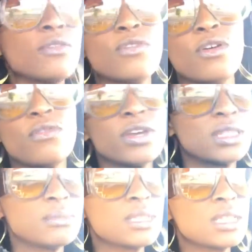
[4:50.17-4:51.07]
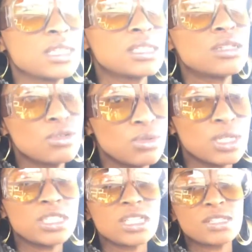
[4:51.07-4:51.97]
can fall victim to this too.
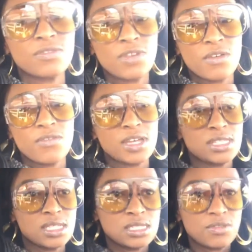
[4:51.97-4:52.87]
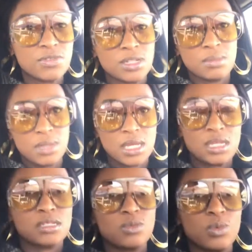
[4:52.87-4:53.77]
It just affects us differently
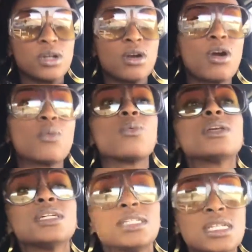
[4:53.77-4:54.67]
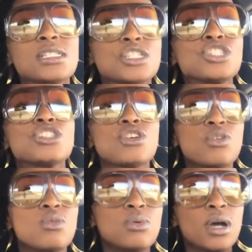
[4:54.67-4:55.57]
because our willingness to
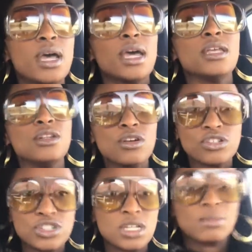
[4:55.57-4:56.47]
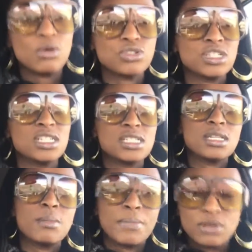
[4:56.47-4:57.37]
show and nurture emotion
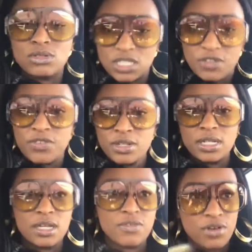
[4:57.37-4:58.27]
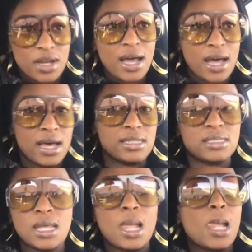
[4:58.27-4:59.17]
is built differently for guys.
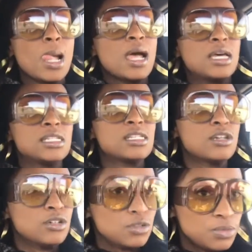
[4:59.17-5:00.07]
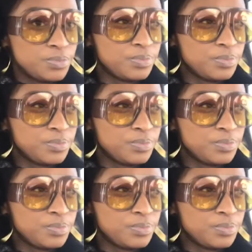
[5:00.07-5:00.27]
And so